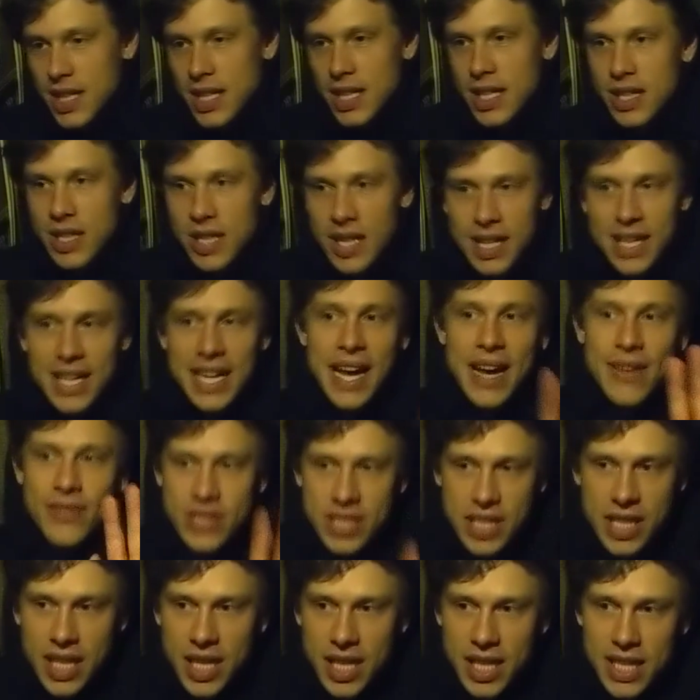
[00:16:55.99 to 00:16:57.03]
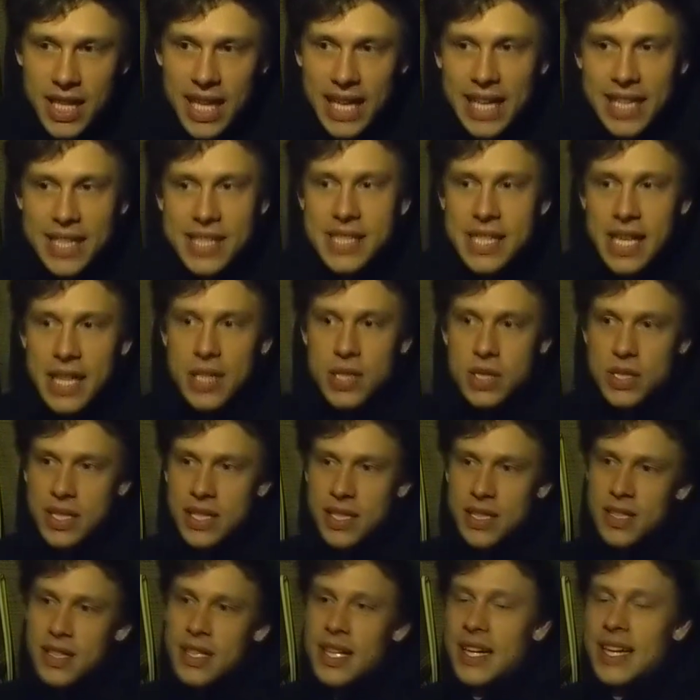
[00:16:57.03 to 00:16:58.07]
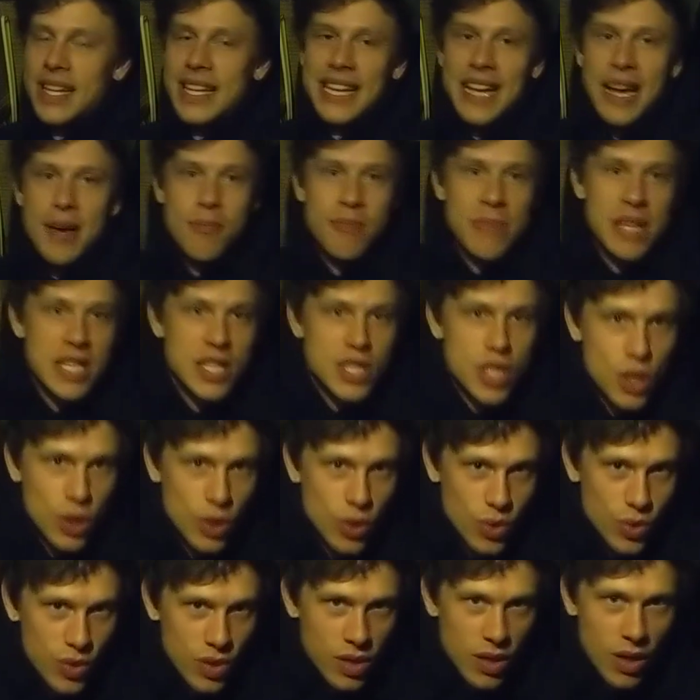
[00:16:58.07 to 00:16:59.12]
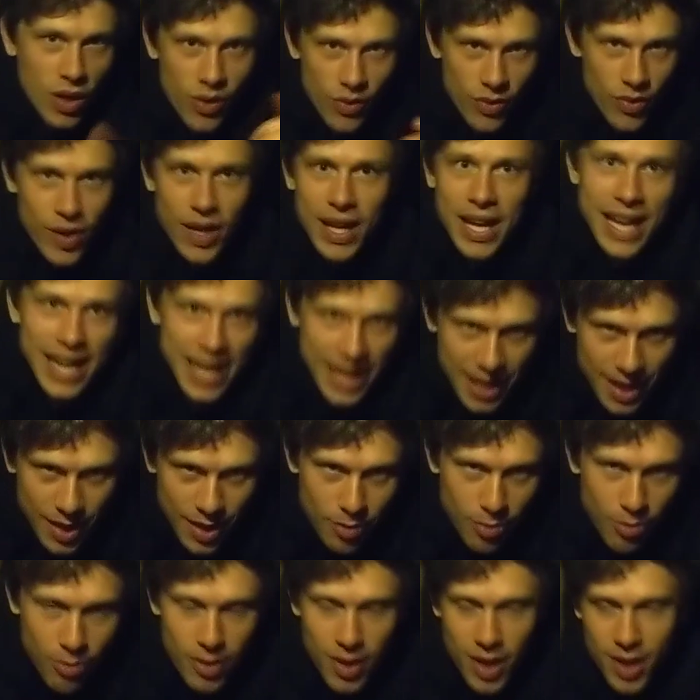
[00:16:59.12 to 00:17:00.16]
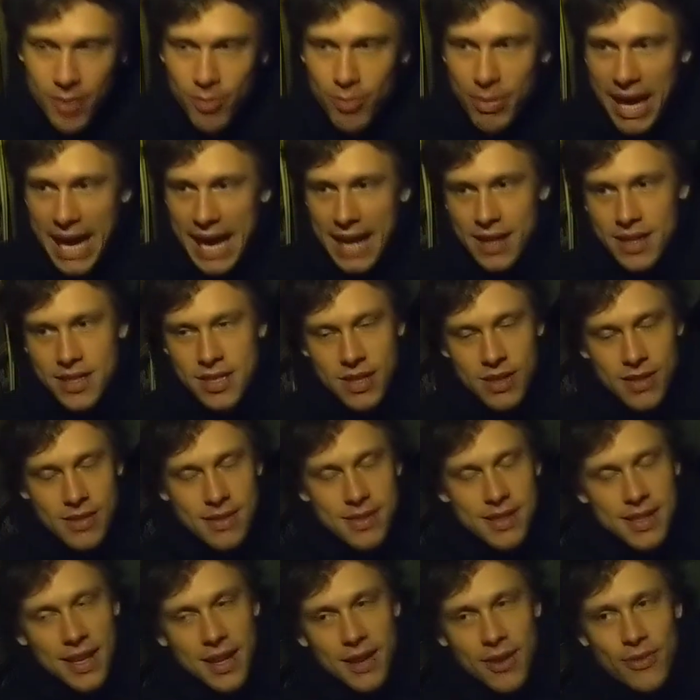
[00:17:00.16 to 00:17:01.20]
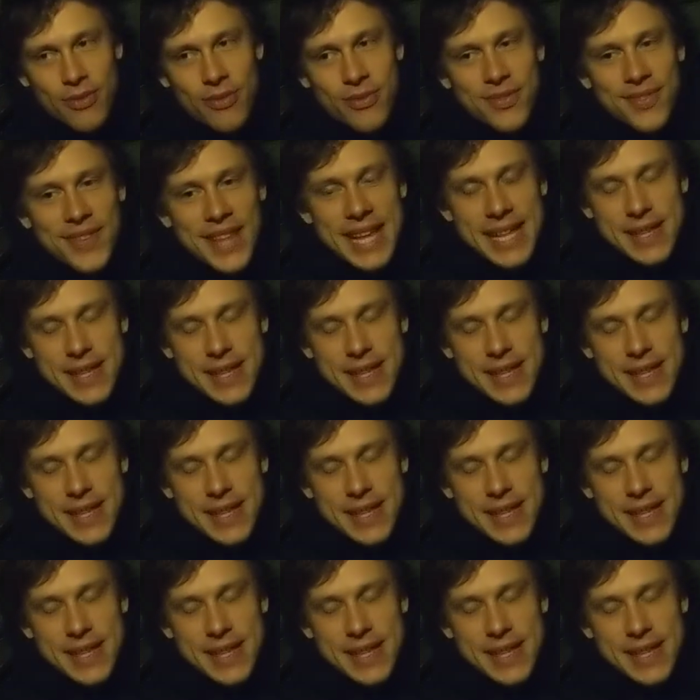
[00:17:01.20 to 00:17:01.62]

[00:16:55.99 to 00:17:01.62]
You're not gonna have to get like You're not gonna get me too'd over getting back to yourself.